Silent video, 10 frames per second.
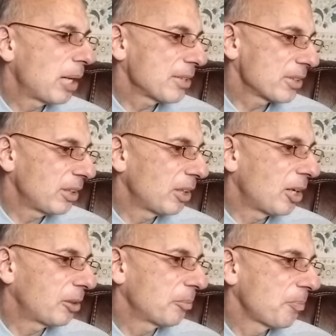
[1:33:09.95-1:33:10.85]
pass it
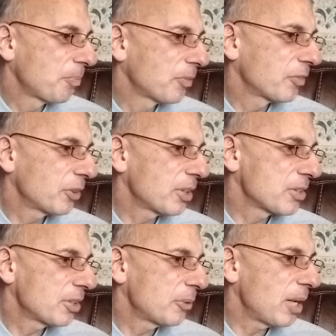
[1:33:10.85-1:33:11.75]
along for
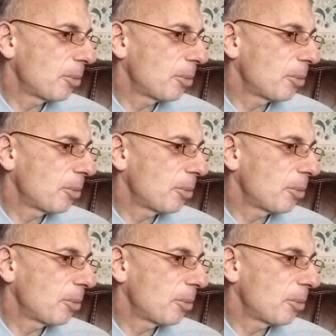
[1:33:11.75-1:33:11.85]
consideration.